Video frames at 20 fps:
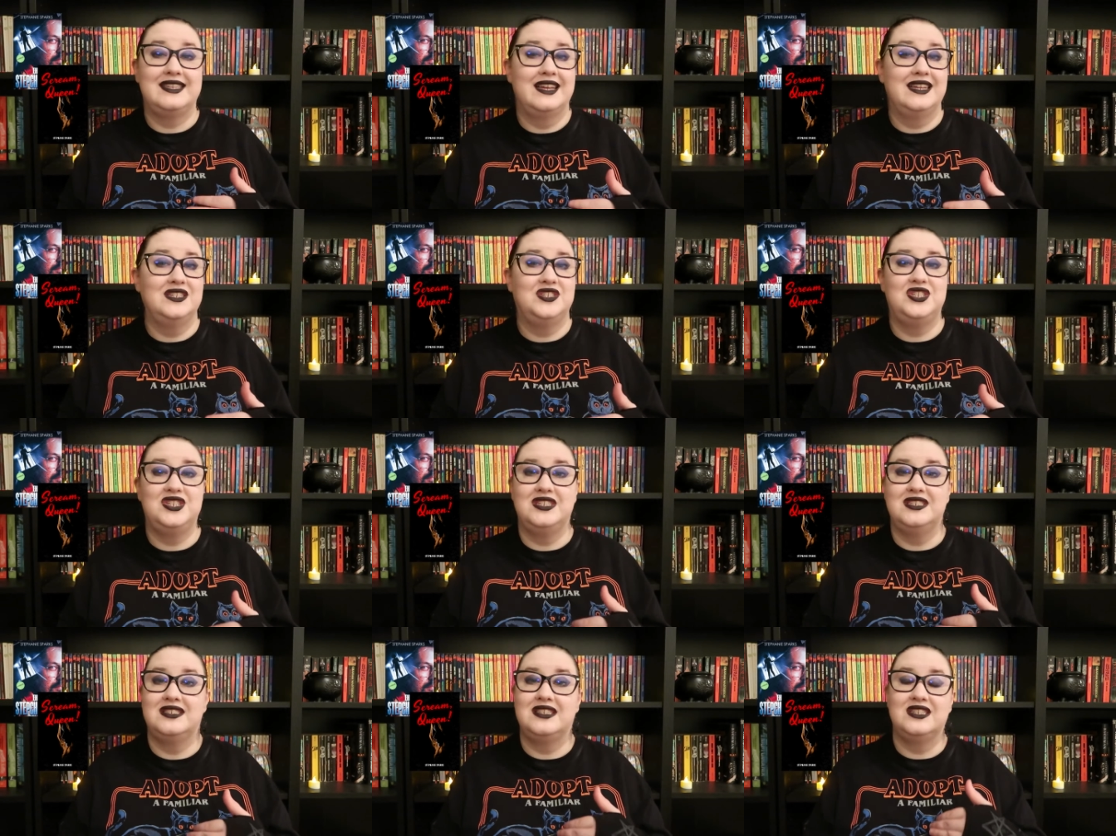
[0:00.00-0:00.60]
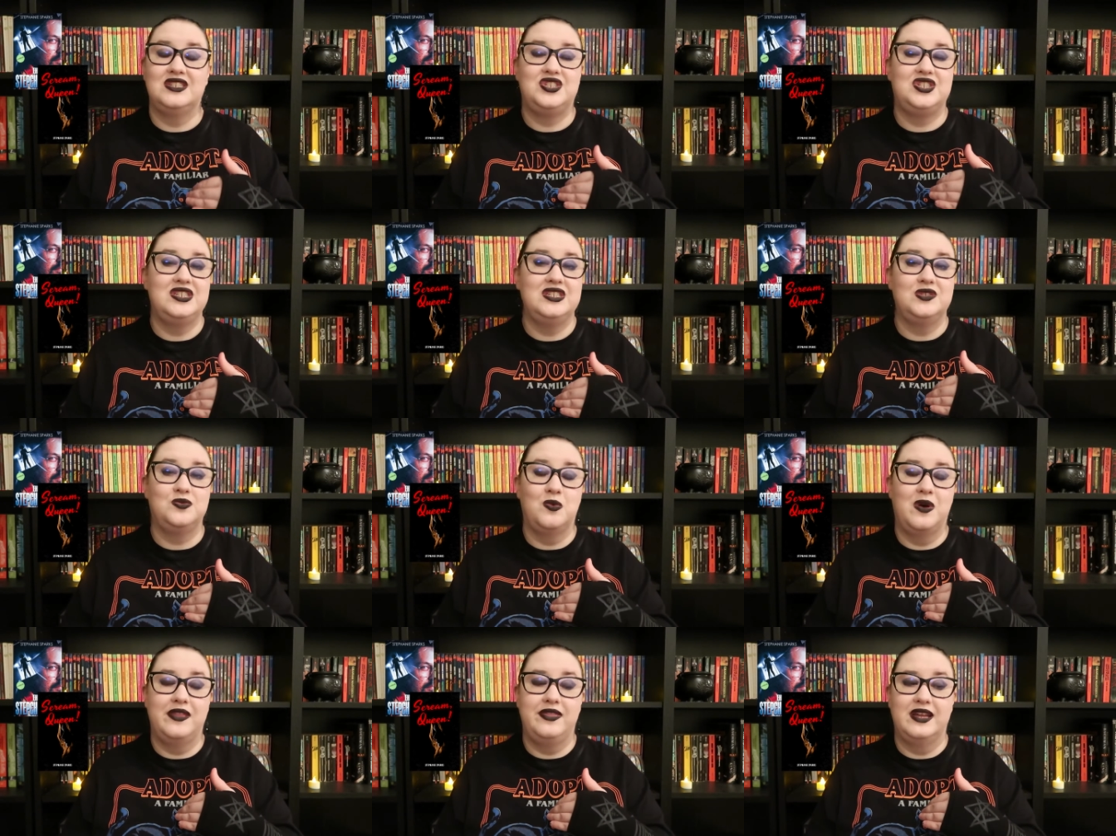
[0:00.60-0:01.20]
I said, she's
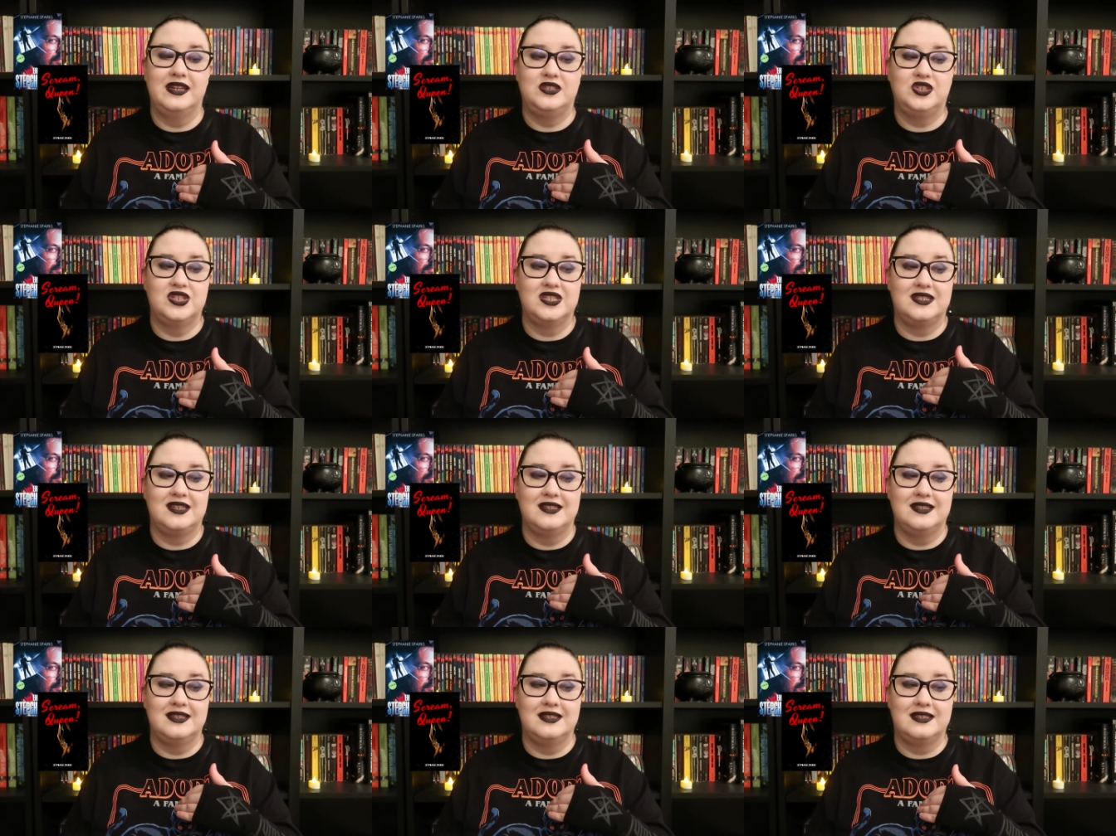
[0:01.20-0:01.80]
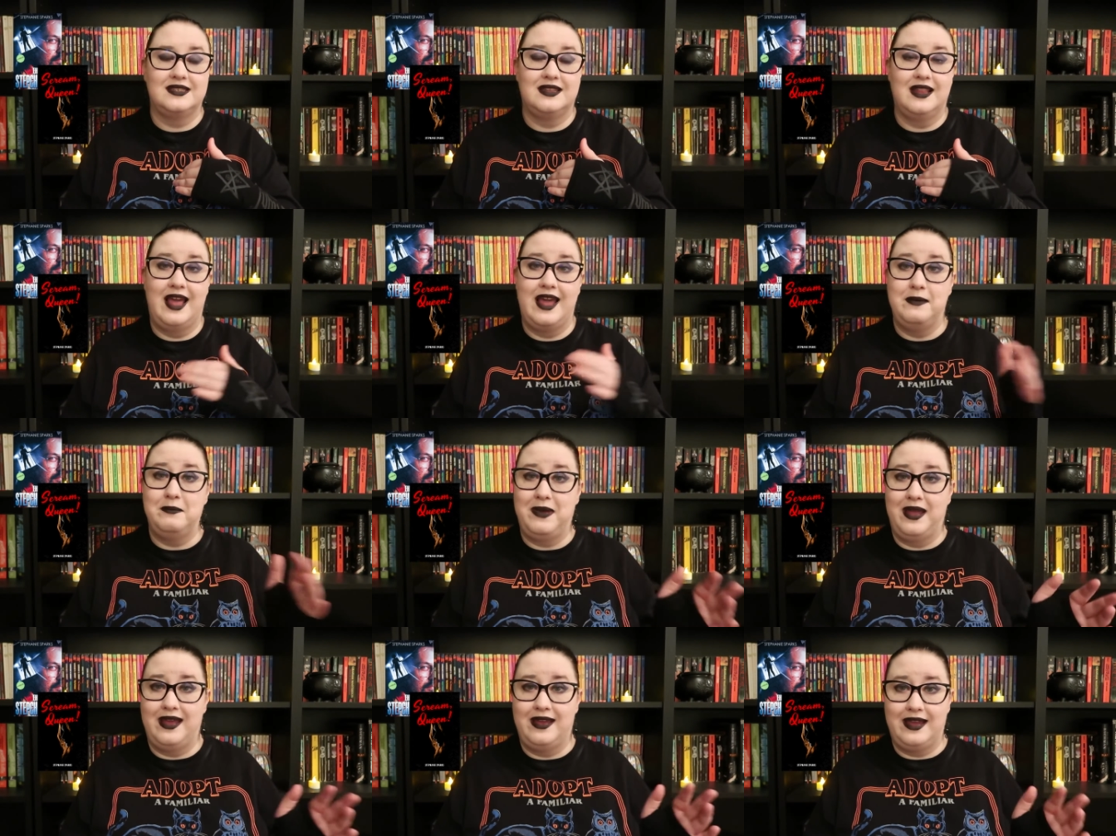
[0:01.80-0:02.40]
she's one that just does a
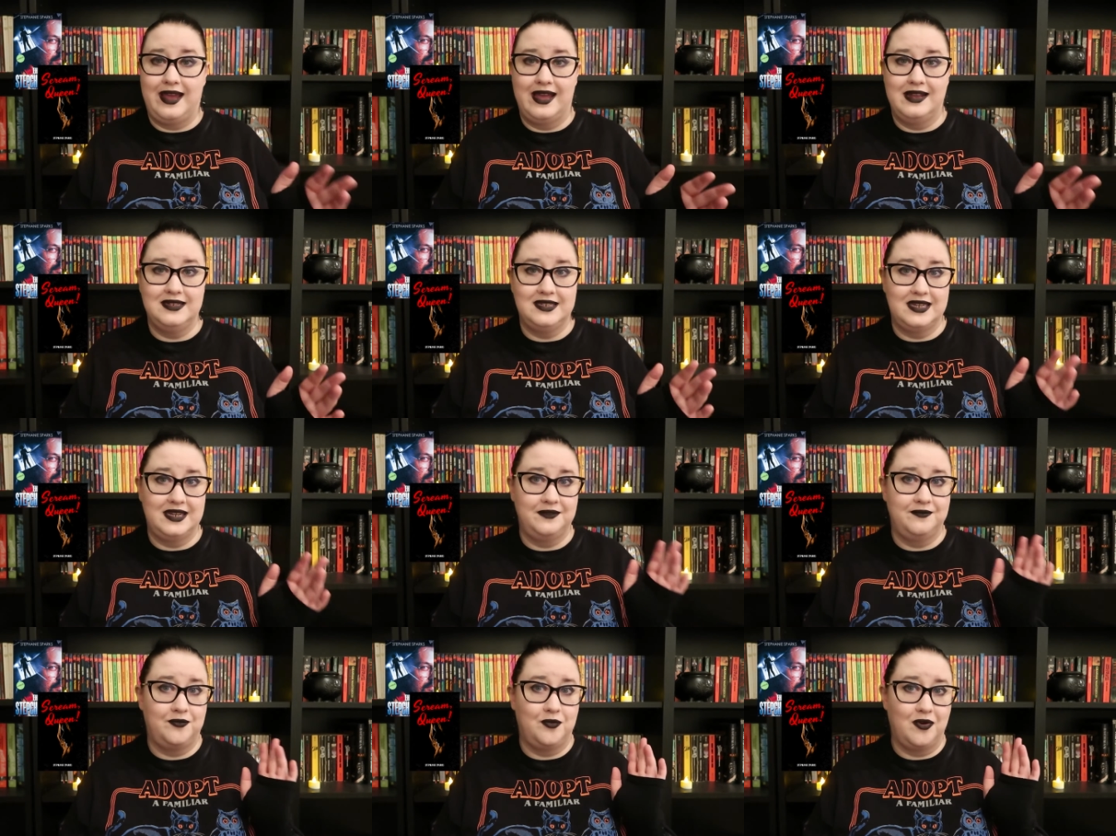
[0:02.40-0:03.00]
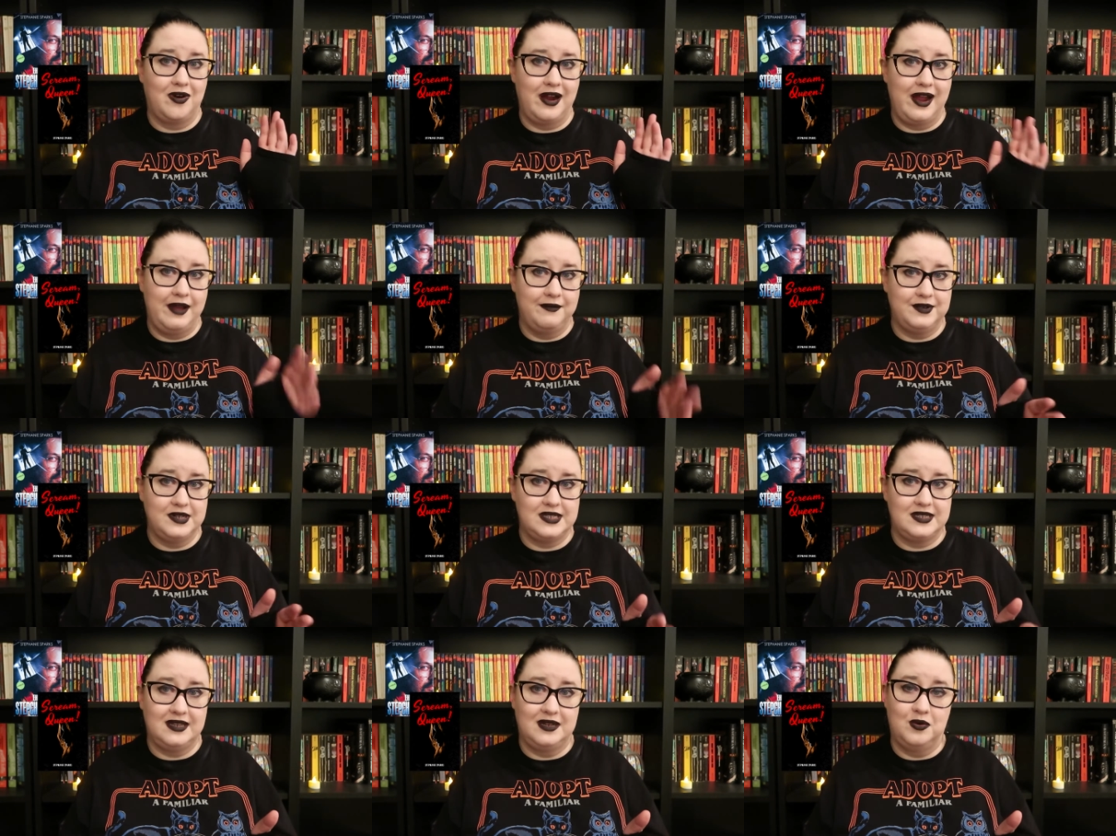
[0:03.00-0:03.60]
slam bang ending for
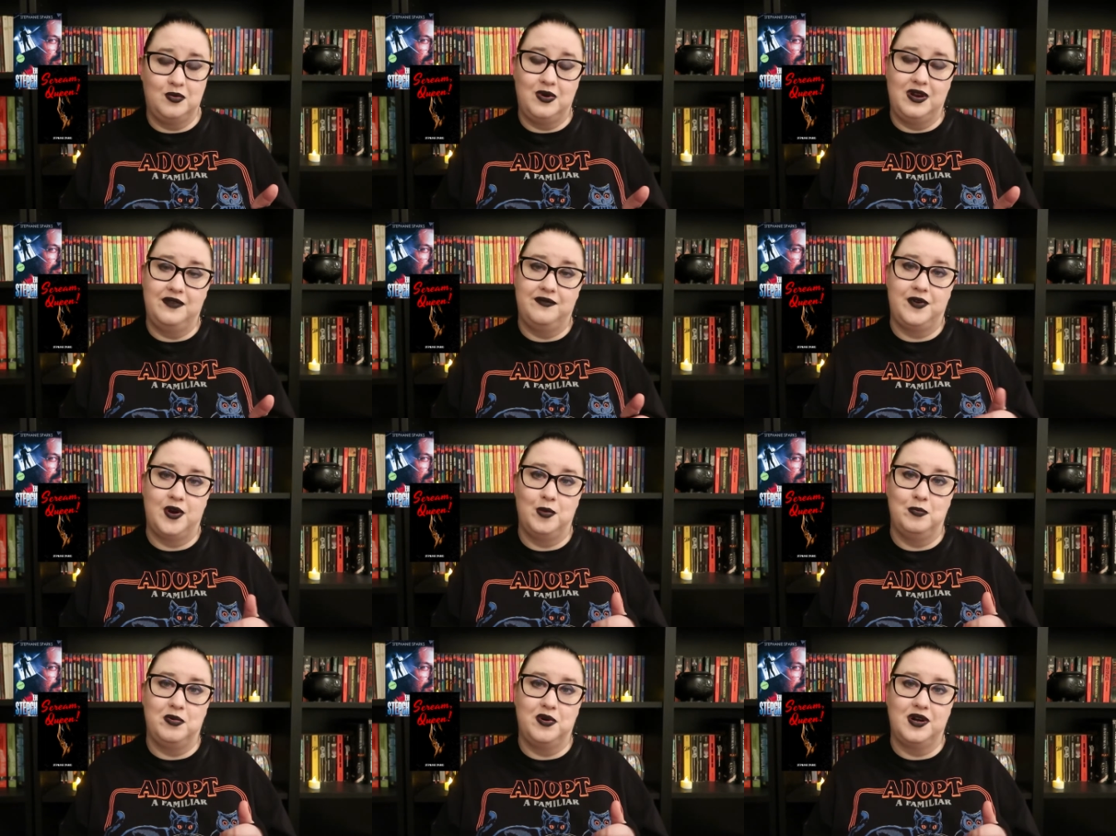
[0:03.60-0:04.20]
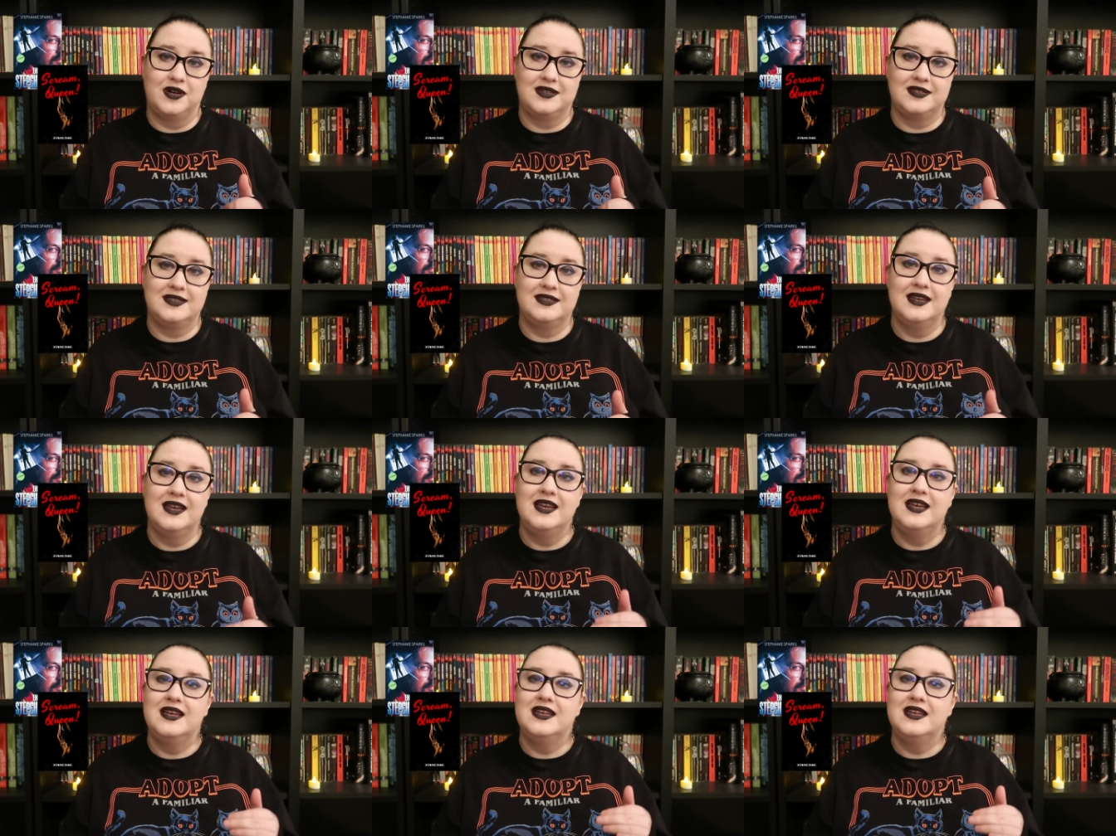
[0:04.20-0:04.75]
every single one of her books.